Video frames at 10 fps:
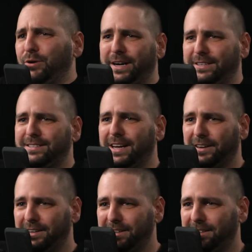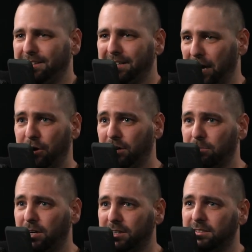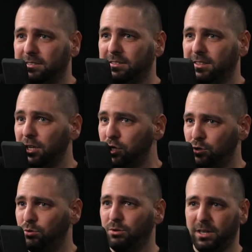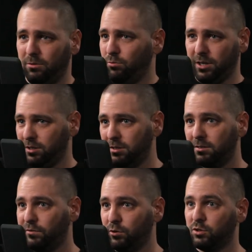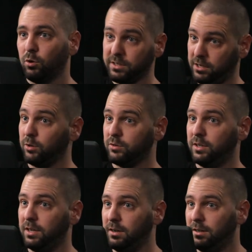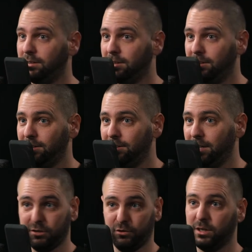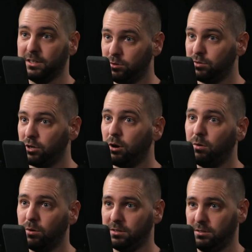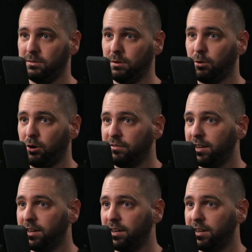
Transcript: press suddenly cared about this issue, and I, we did a few stories, and also the the interview that you saw was a part